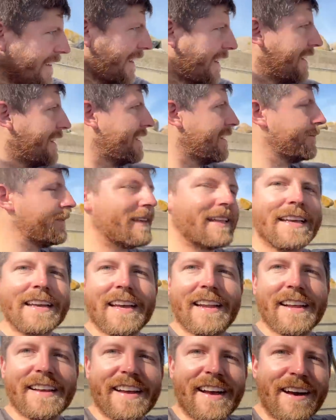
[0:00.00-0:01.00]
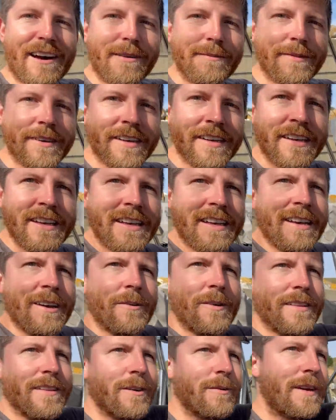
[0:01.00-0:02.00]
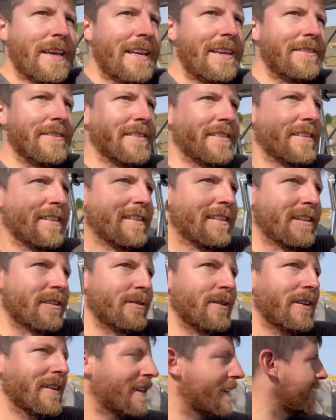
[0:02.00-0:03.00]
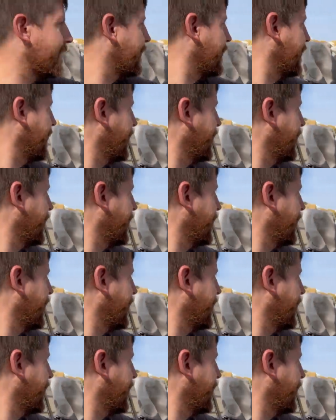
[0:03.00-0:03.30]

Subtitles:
and it'll be like kind of calm, but when the swell gets